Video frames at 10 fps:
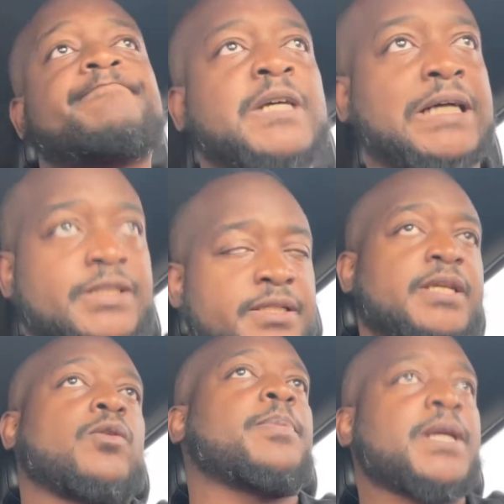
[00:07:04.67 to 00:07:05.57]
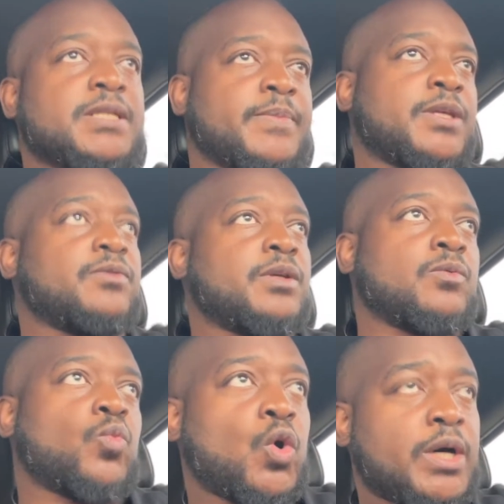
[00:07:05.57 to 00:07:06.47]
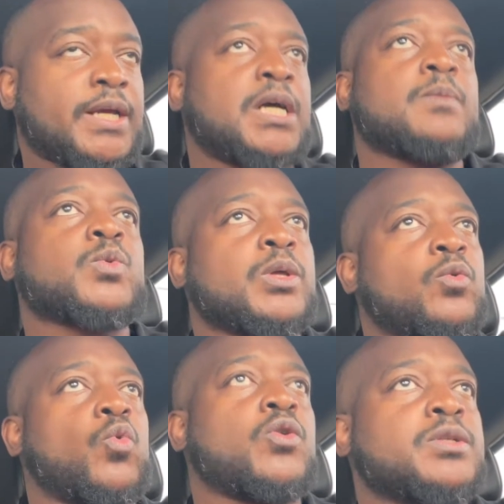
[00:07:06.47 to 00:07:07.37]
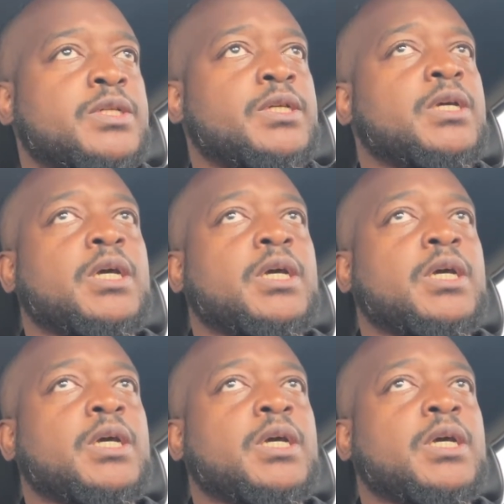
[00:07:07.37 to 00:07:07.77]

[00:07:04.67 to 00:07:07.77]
I just need a replacement unit. 1, it comes with a warranty.